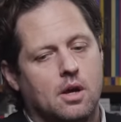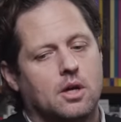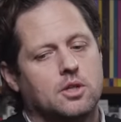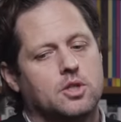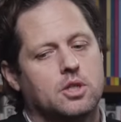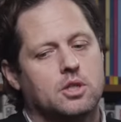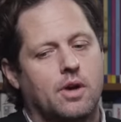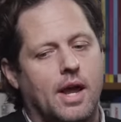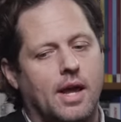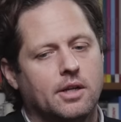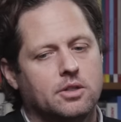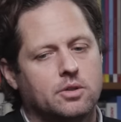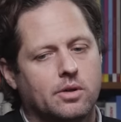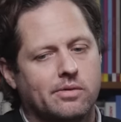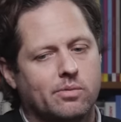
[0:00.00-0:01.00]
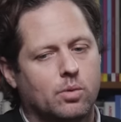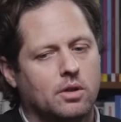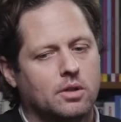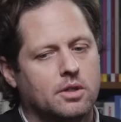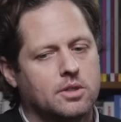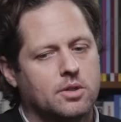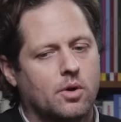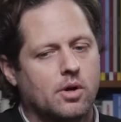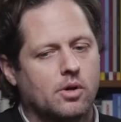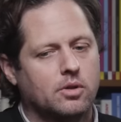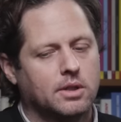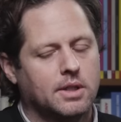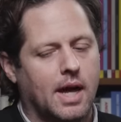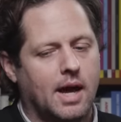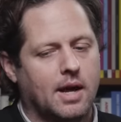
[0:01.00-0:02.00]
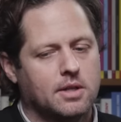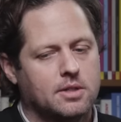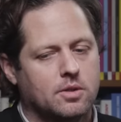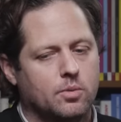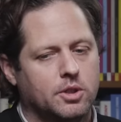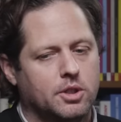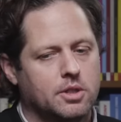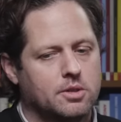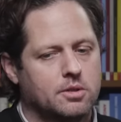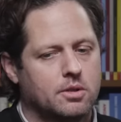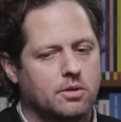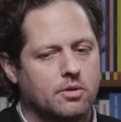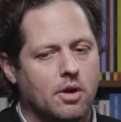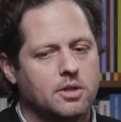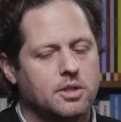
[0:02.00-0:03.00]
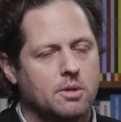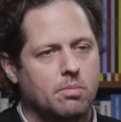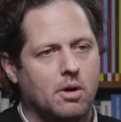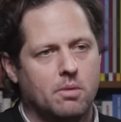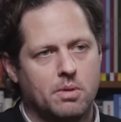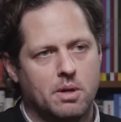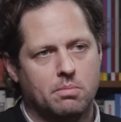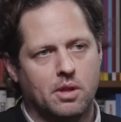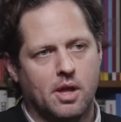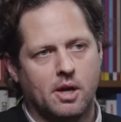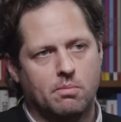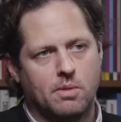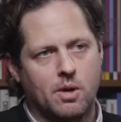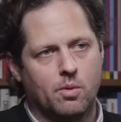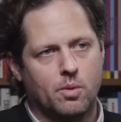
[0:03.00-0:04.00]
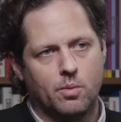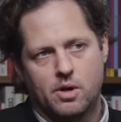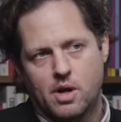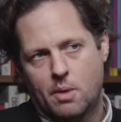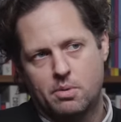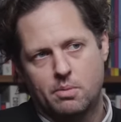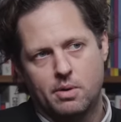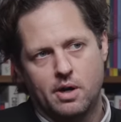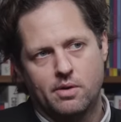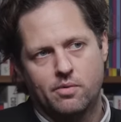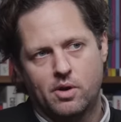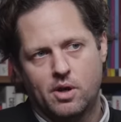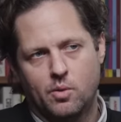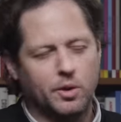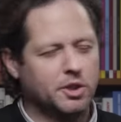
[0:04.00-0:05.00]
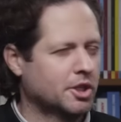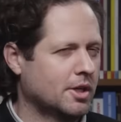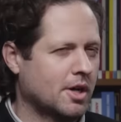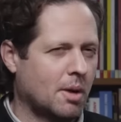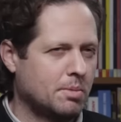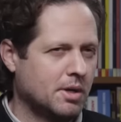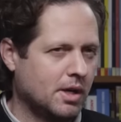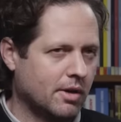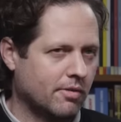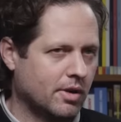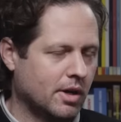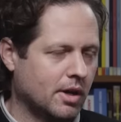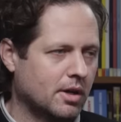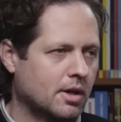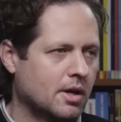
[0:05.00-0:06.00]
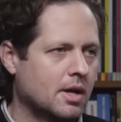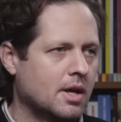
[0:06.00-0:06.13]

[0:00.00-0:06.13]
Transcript: a strange sort of world historical task, which is thrust upon people like me when we're not prepared for it and we should not be given it,